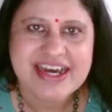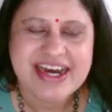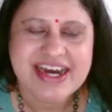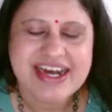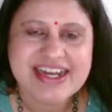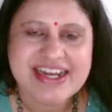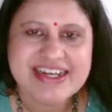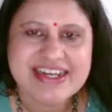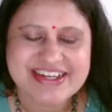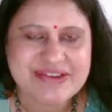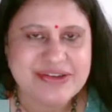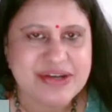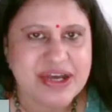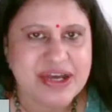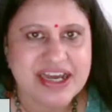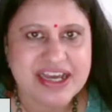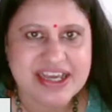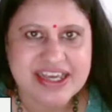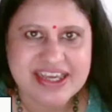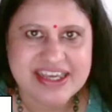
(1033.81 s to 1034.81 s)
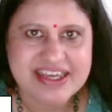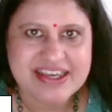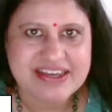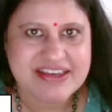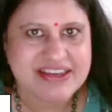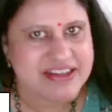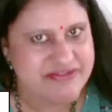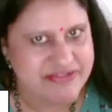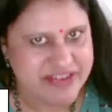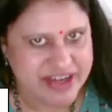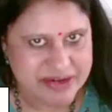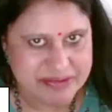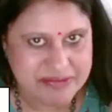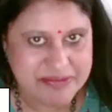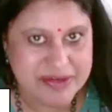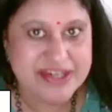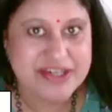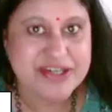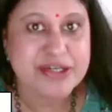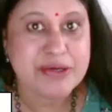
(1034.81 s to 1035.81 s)
And I in fact
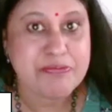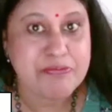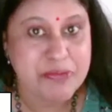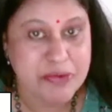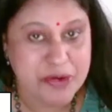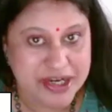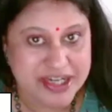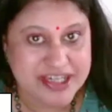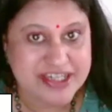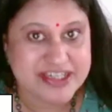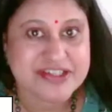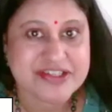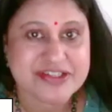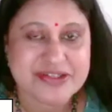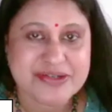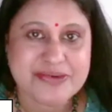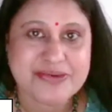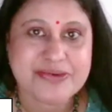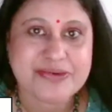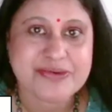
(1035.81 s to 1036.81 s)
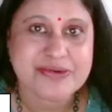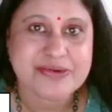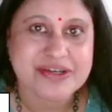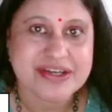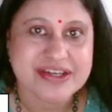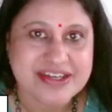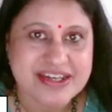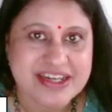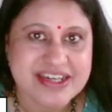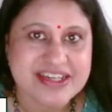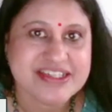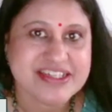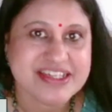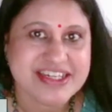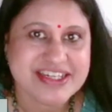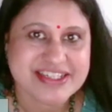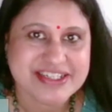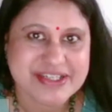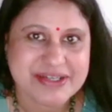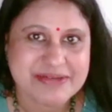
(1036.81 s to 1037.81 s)
made it a point to
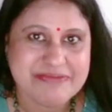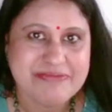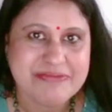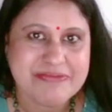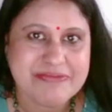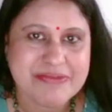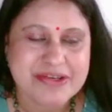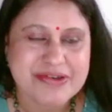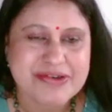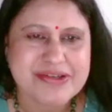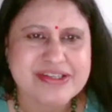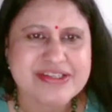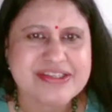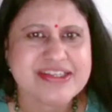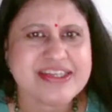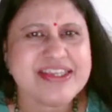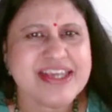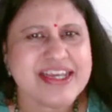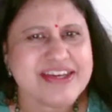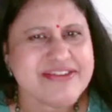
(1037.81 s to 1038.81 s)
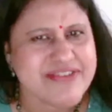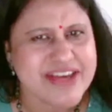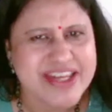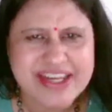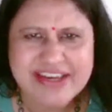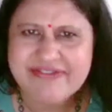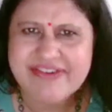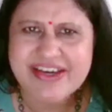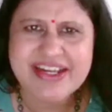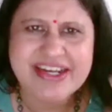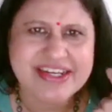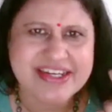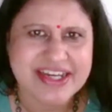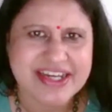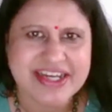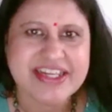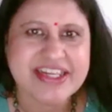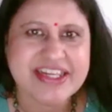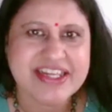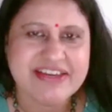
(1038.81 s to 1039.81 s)
congratulate him, because in that very very
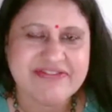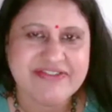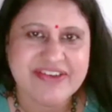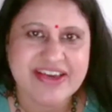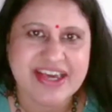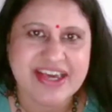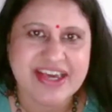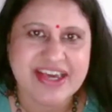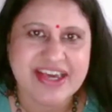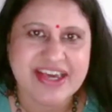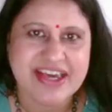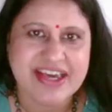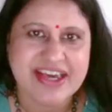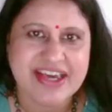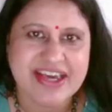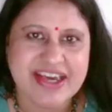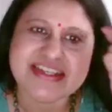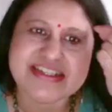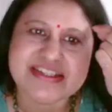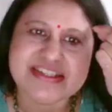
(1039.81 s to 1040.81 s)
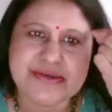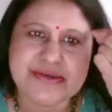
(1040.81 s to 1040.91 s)
tiny way, I had this